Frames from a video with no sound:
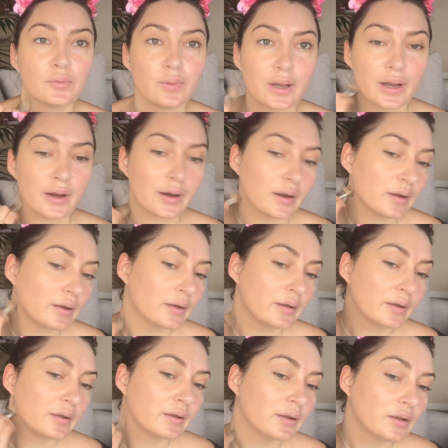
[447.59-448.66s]
where,
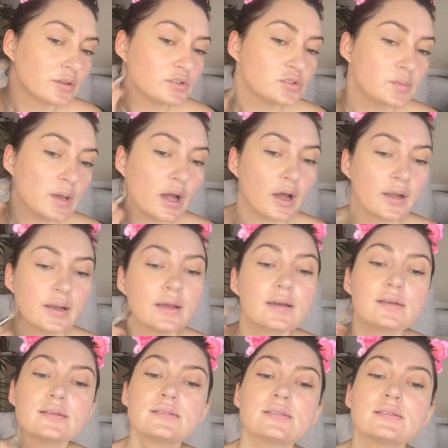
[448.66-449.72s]
to be
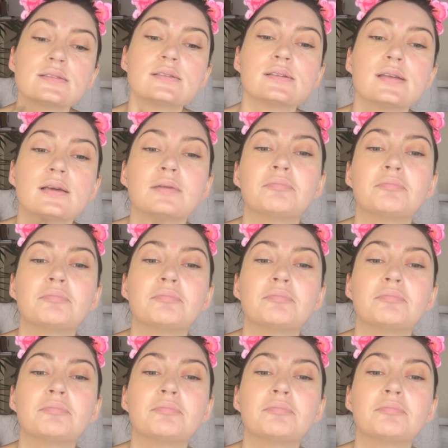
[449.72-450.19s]
honest,